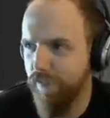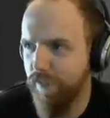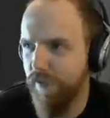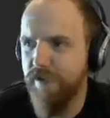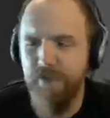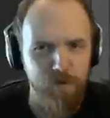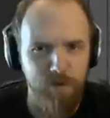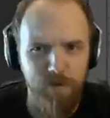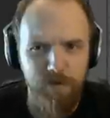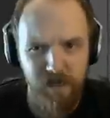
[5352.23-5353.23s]
Please
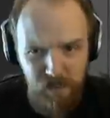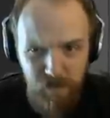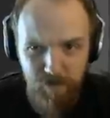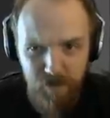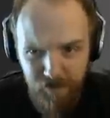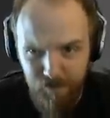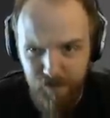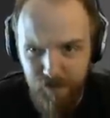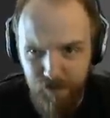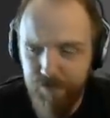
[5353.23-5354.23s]
do check out my other
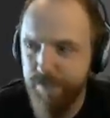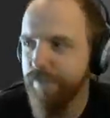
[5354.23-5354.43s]
videos